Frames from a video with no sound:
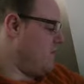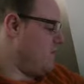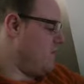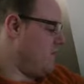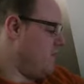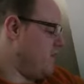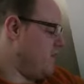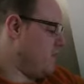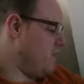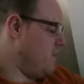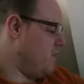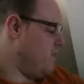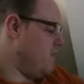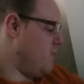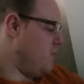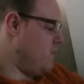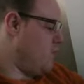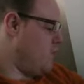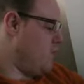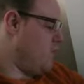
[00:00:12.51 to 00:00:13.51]
Prince was
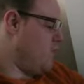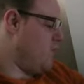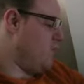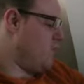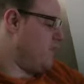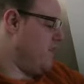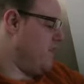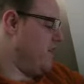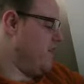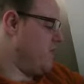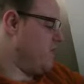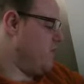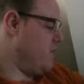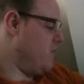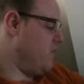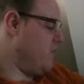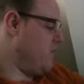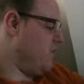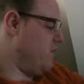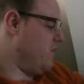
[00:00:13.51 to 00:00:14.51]
born Prince
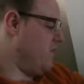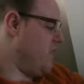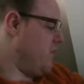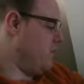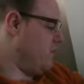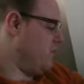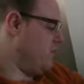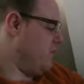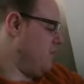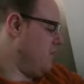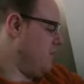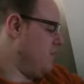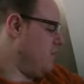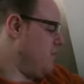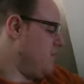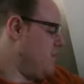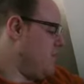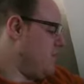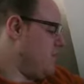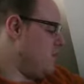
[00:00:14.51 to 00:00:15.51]
Rogers Nelson
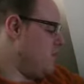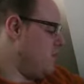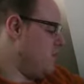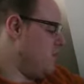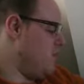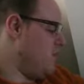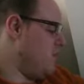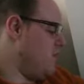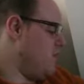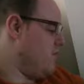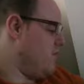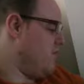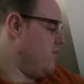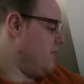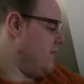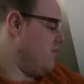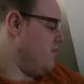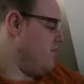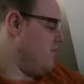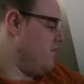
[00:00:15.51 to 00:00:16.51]
on June the
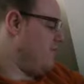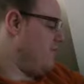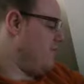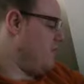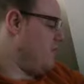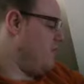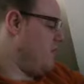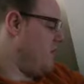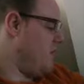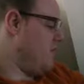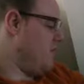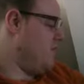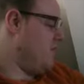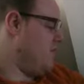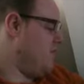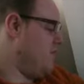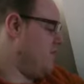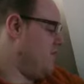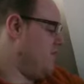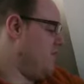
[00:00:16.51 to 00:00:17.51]
7th,
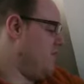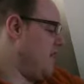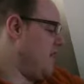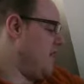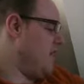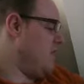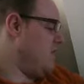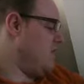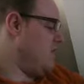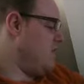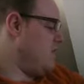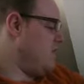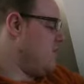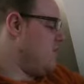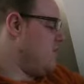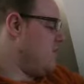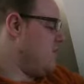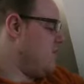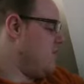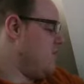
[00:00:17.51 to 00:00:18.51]
1958.
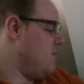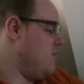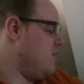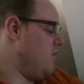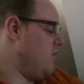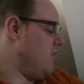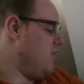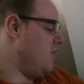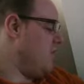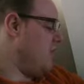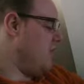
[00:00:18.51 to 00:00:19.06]
A music